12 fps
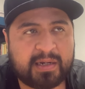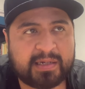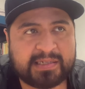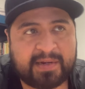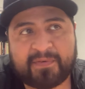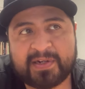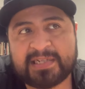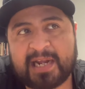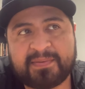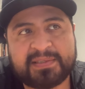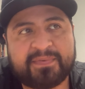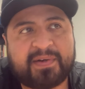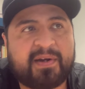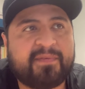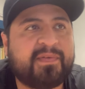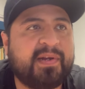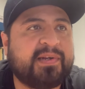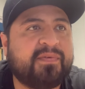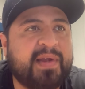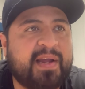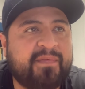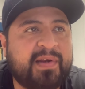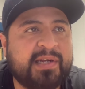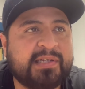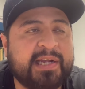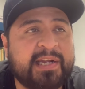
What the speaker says: different types of conflict. We have an